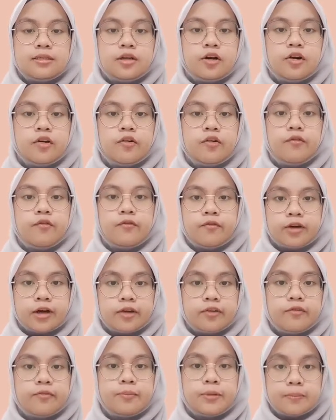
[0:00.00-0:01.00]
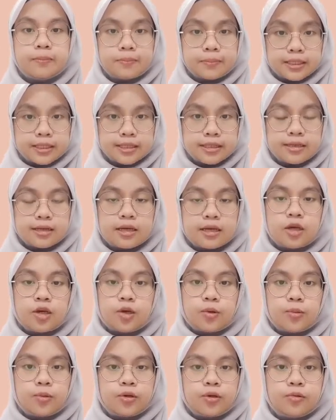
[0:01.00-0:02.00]
of 5 people.
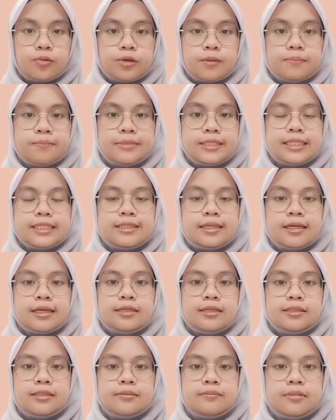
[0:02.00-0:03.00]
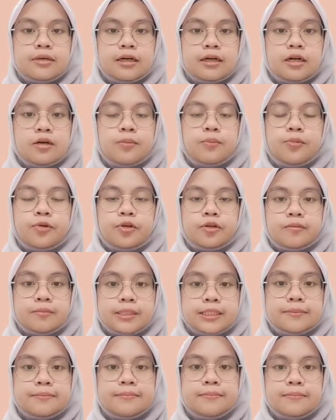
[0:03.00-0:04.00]
We will present about
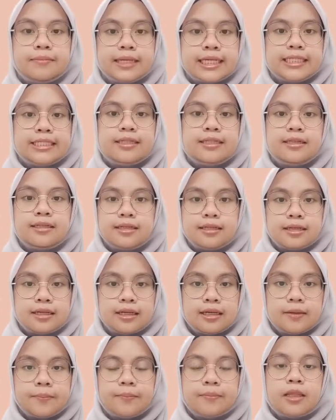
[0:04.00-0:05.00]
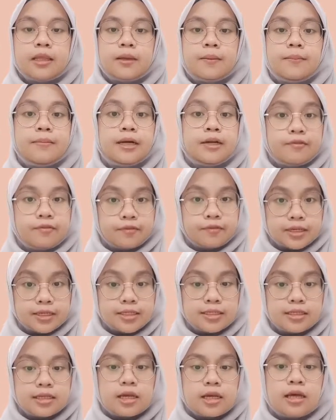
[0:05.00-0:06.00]
problem-based learning. But
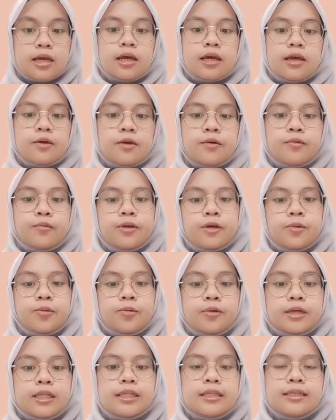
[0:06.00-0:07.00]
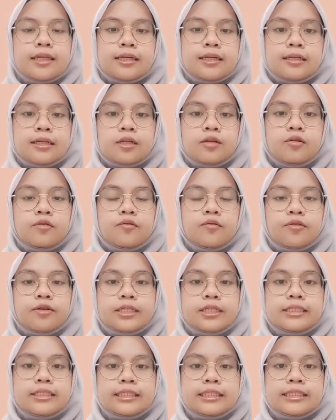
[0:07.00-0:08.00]
first, we will take a look
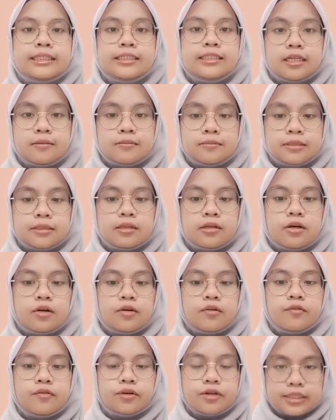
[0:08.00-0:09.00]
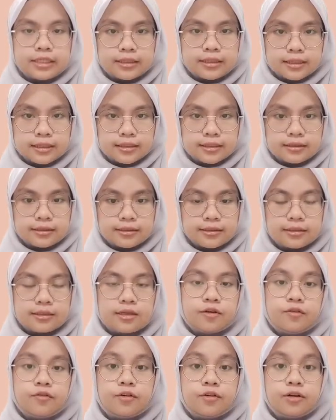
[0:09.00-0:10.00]
for the table of content.
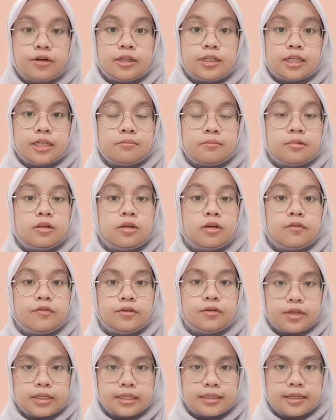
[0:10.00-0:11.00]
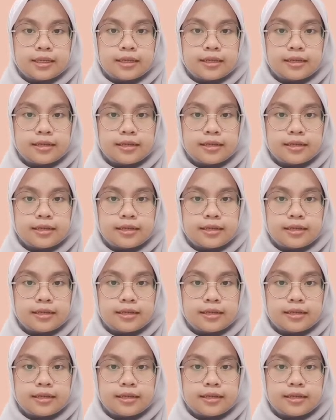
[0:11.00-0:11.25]
For table of content,